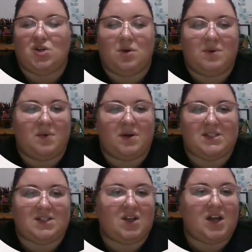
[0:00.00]
Nobody
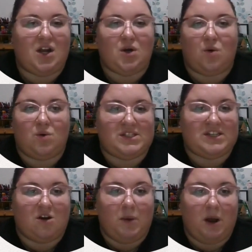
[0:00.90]
wants to look at an old
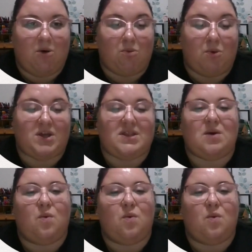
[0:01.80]
style PowerPoint.